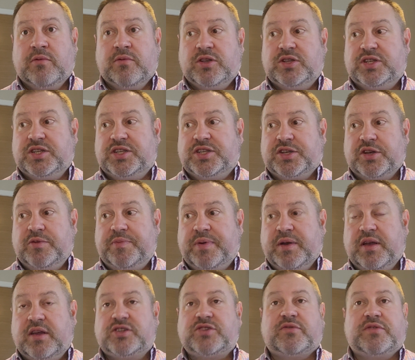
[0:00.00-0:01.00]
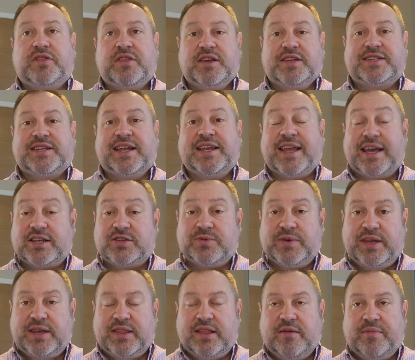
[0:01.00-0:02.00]
super. Sorry, Thursday next
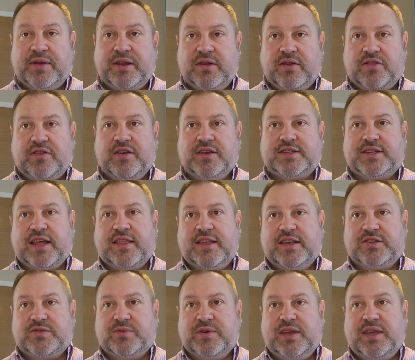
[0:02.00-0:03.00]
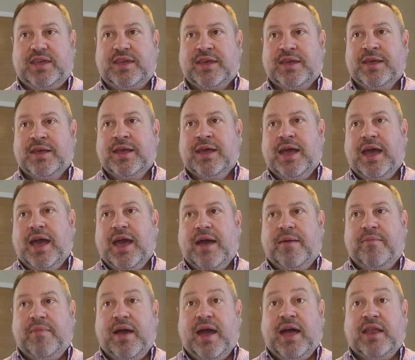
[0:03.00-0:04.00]
week. They'll be not Thursday this week.
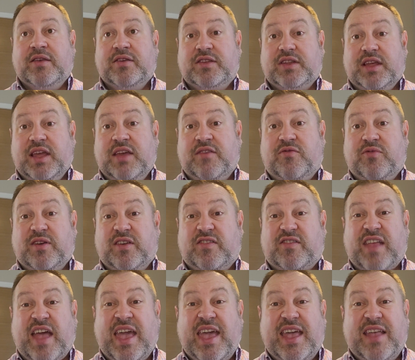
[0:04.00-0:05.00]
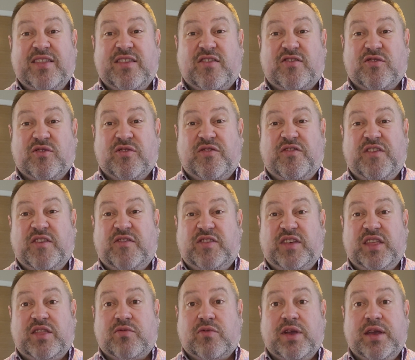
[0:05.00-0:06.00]
And if we're staying in the sort of
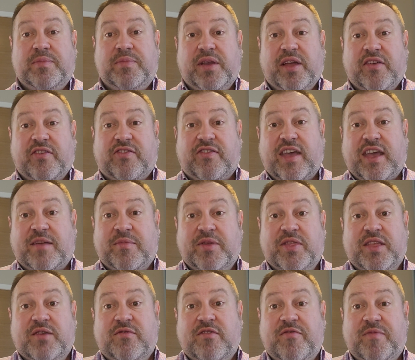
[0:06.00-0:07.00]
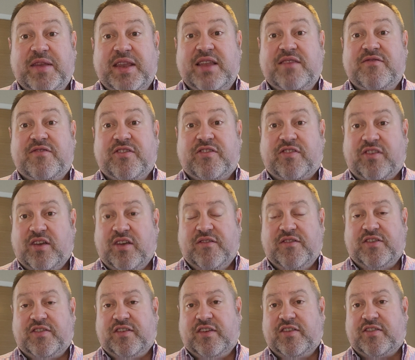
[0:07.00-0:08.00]
53 plus segment that we've been in for
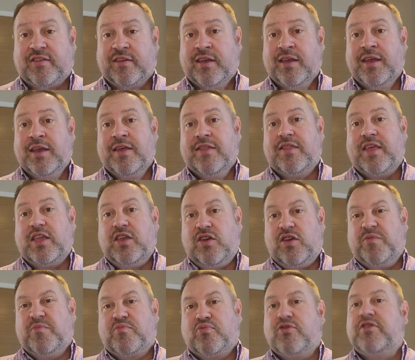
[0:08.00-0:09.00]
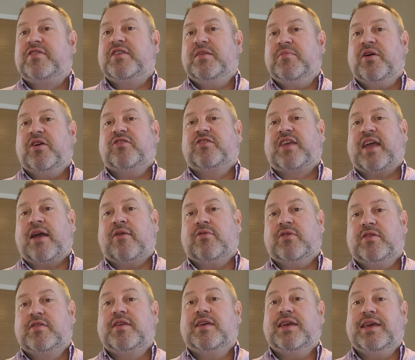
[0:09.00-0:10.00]
services, then you can pretty much
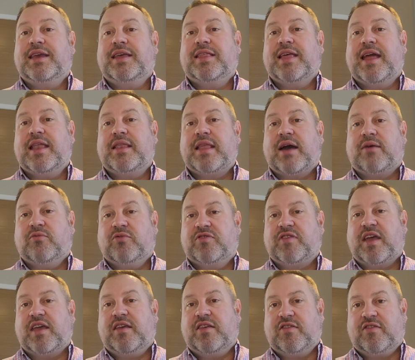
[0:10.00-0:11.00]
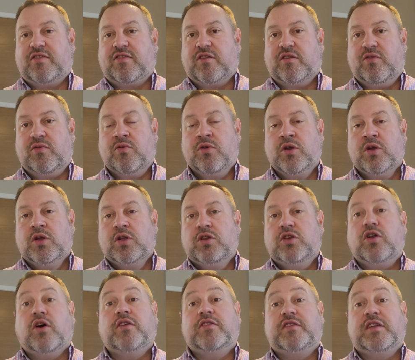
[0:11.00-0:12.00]
guarantee then that will take us to
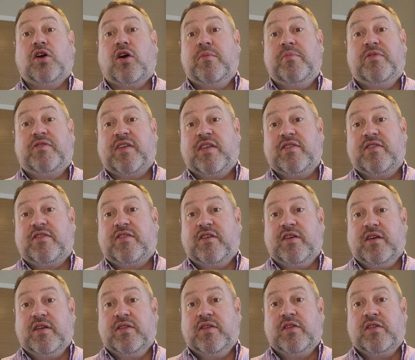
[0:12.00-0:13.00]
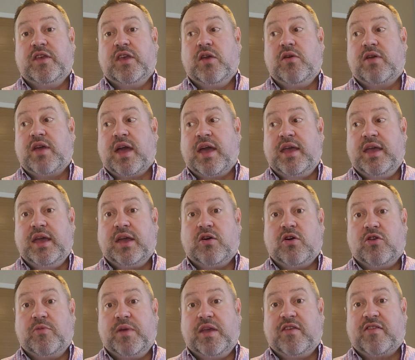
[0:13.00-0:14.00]
99% certain that the UK
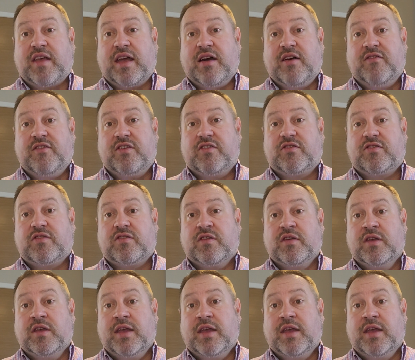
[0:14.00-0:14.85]
economy is out of its